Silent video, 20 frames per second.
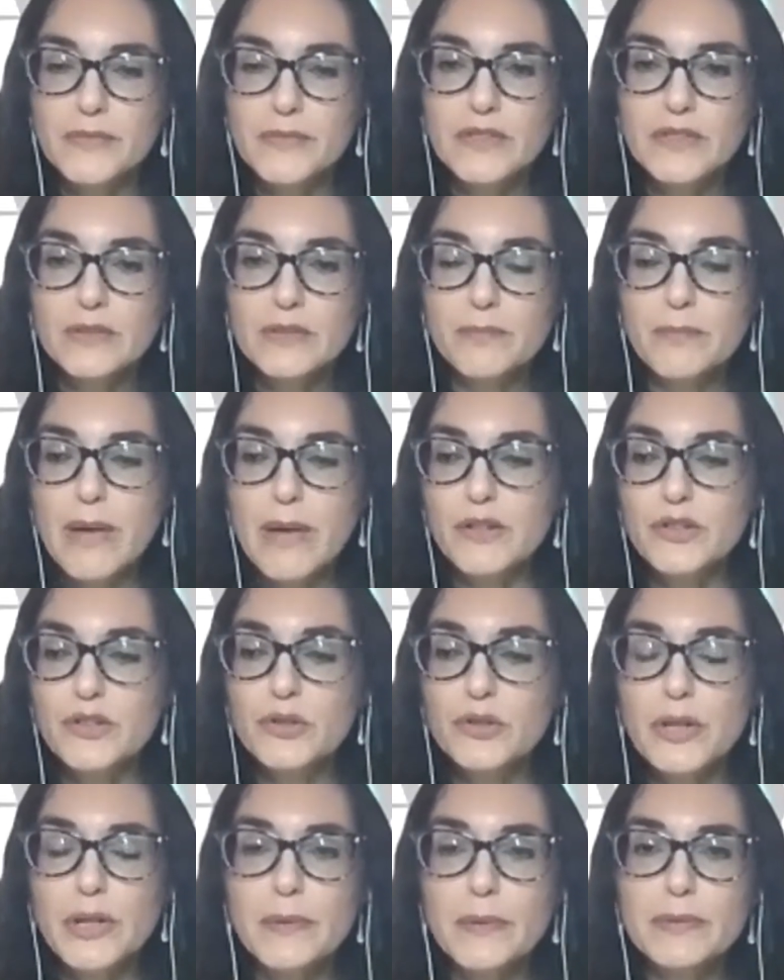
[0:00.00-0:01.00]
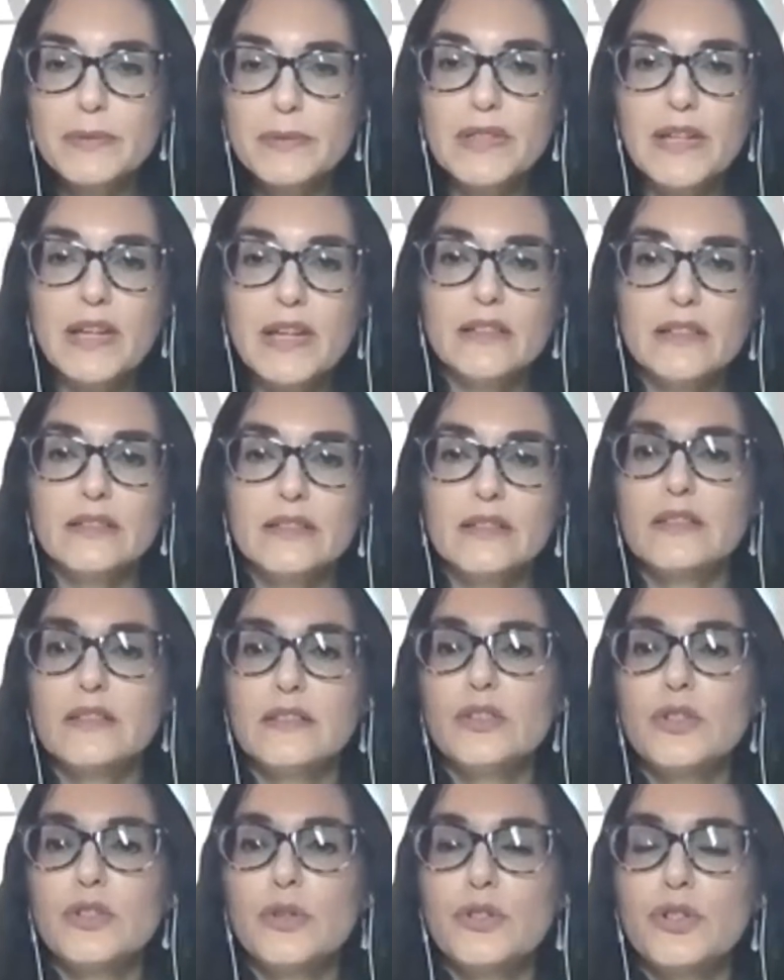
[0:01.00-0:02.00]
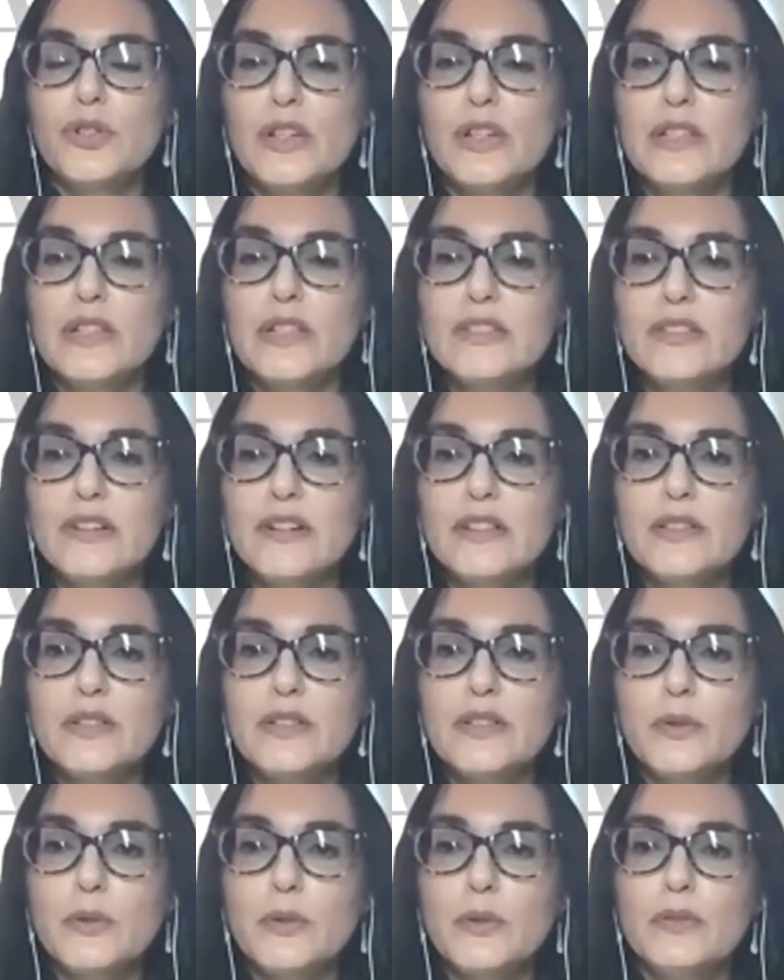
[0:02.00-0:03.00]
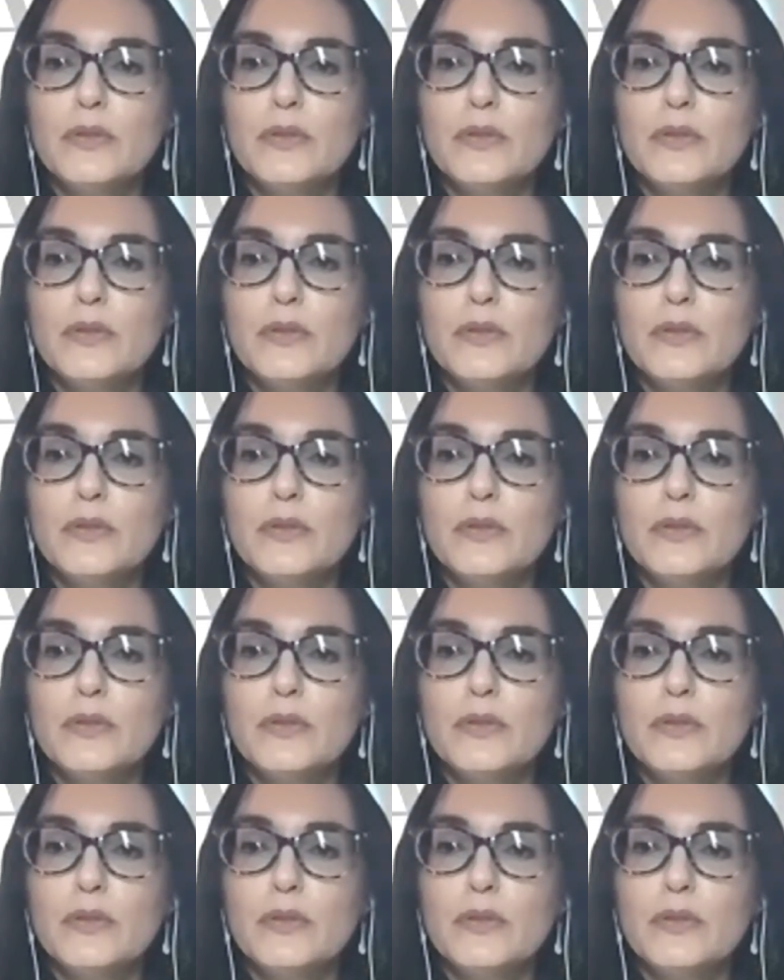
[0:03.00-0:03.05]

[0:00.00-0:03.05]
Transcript: manuscripts, like social interest too.